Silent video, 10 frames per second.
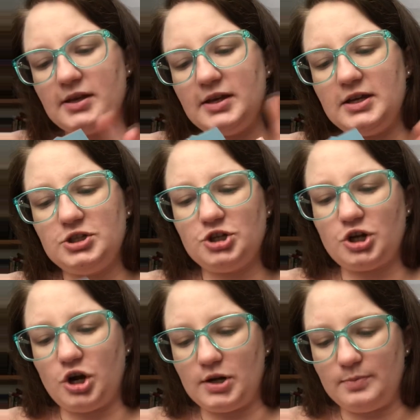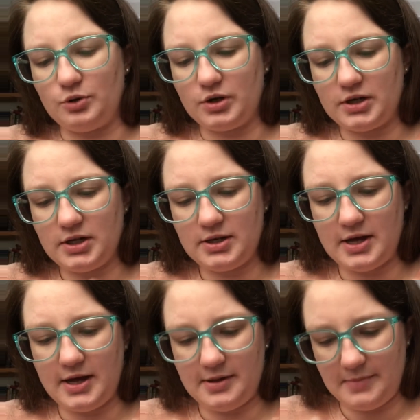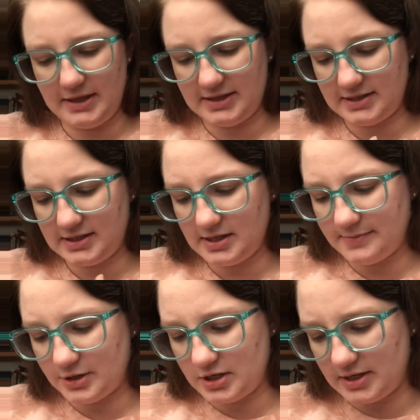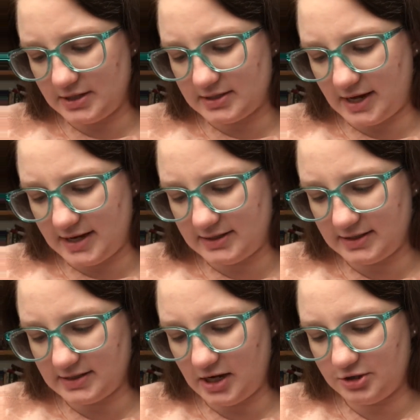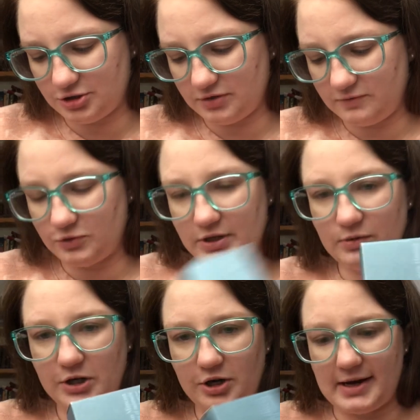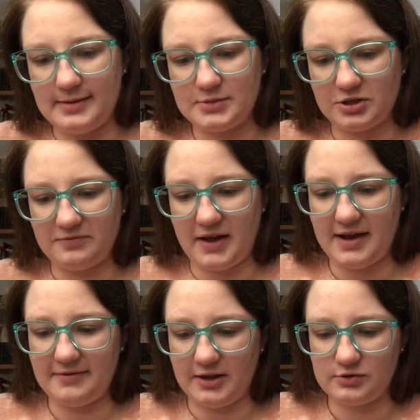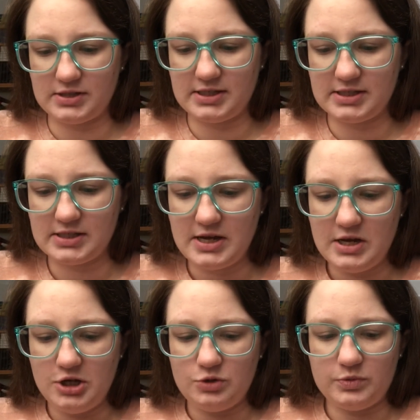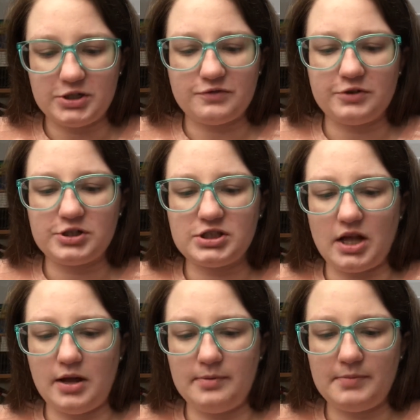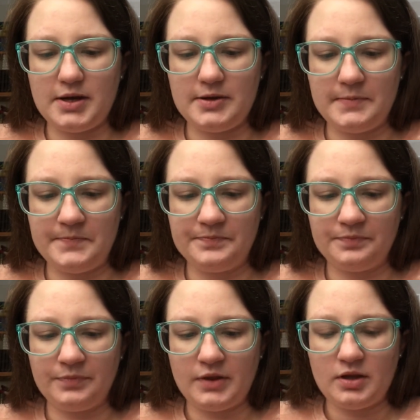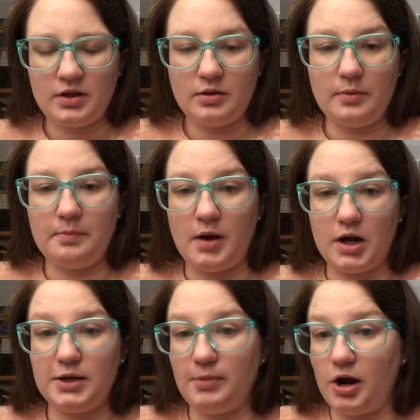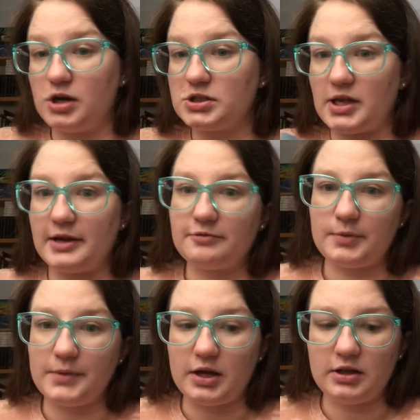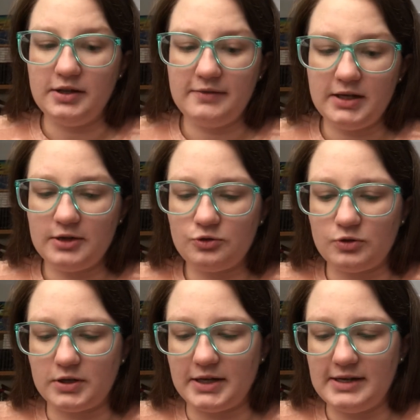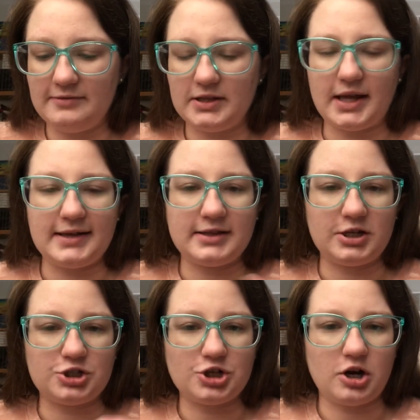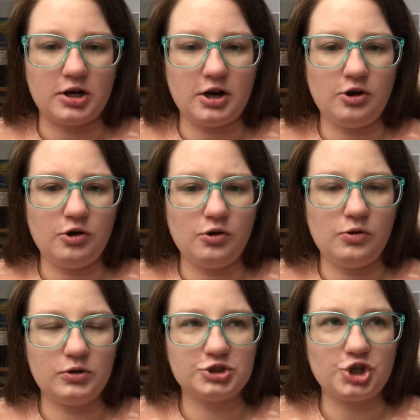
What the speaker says: in your cardboard. And this is a pretty good size. It's 141 grams or 5 ounces, which for some body bars like from Young Living or even like their charcoal